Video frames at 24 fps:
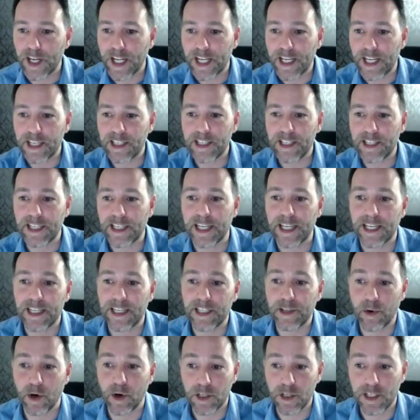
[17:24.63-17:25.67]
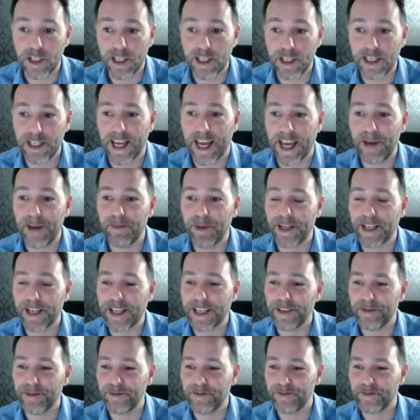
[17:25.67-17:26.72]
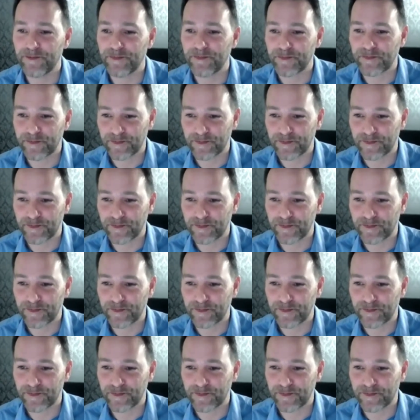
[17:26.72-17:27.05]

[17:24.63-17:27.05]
Laurie Christine Swanson, epic,